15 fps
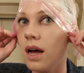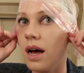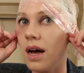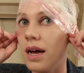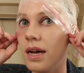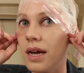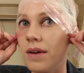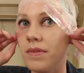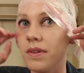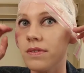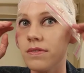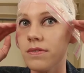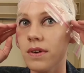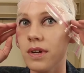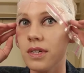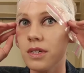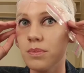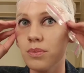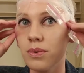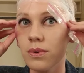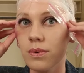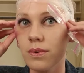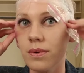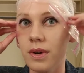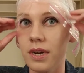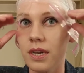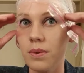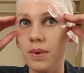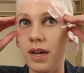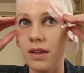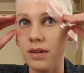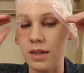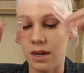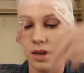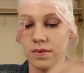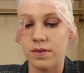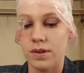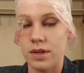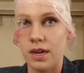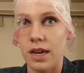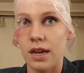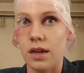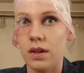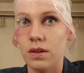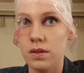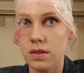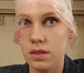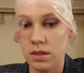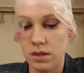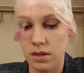I have the front pretty well covered now.